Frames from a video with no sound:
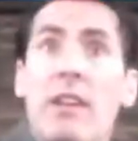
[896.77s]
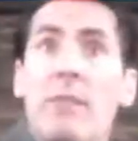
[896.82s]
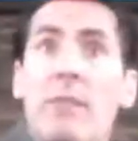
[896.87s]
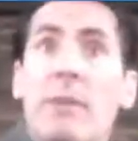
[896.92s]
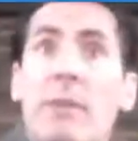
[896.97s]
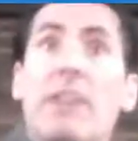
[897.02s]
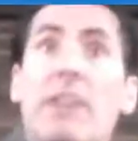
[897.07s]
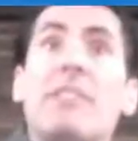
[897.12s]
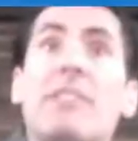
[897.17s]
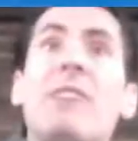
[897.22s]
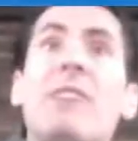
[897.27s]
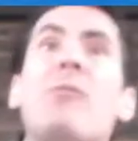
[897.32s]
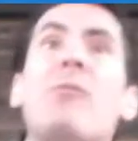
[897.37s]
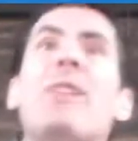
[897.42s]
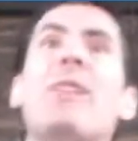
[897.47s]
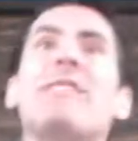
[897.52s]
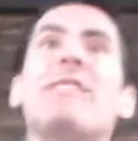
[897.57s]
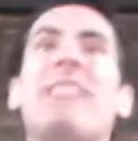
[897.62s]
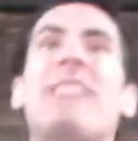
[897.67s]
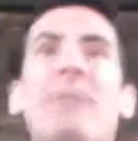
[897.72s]
because he
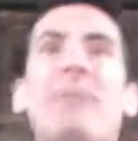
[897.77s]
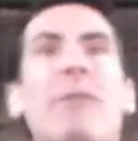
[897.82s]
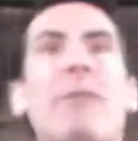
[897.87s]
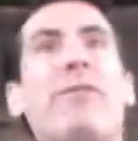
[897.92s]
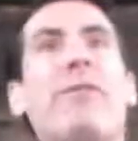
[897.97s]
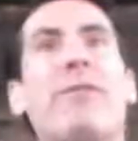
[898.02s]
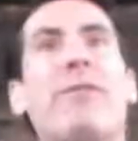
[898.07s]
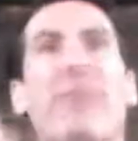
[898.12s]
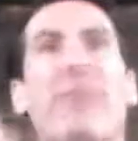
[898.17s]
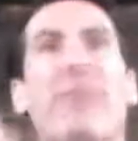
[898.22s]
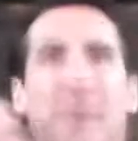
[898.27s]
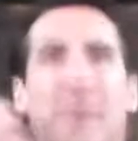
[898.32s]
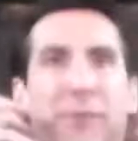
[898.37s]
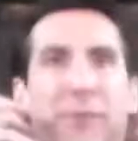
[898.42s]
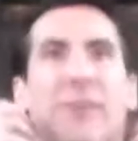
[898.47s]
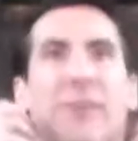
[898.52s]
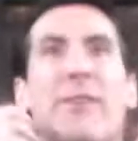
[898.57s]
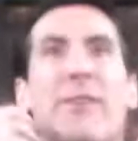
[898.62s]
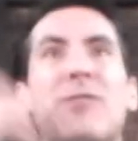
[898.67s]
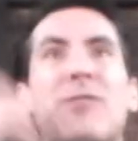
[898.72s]
wants them to
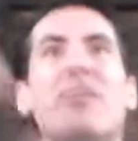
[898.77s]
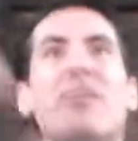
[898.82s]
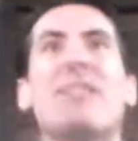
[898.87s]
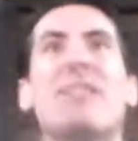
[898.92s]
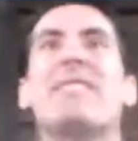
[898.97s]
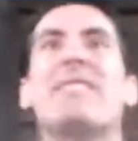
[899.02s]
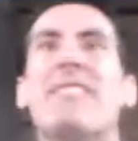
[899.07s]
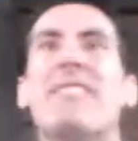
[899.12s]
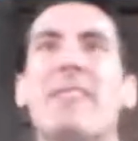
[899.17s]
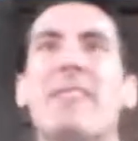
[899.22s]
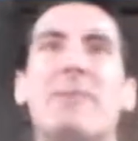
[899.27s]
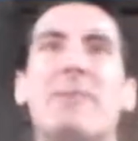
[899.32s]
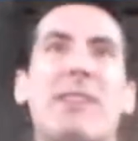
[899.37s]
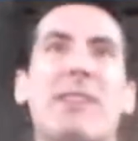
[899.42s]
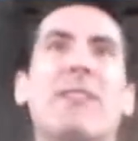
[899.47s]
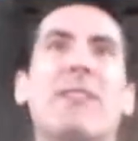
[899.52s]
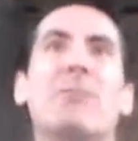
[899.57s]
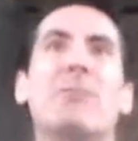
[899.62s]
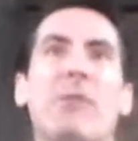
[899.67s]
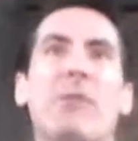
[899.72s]
visually see
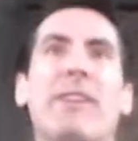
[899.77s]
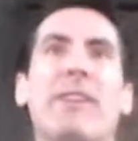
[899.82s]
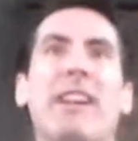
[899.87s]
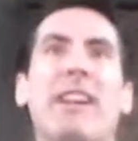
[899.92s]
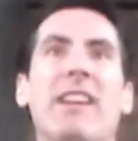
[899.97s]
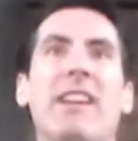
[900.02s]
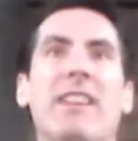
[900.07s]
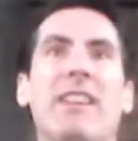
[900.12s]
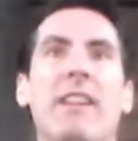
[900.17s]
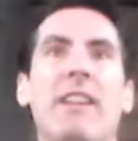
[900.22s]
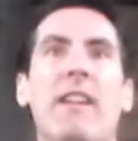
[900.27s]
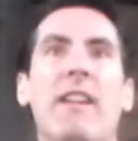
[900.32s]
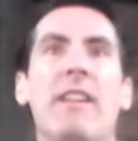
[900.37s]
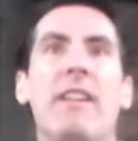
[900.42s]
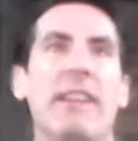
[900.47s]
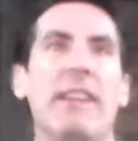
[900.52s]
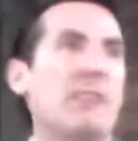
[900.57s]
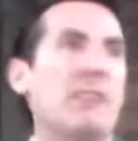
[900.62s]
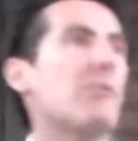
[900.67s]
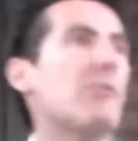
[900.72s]
themselves moving in.
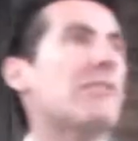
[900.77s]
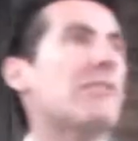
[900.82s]
That's what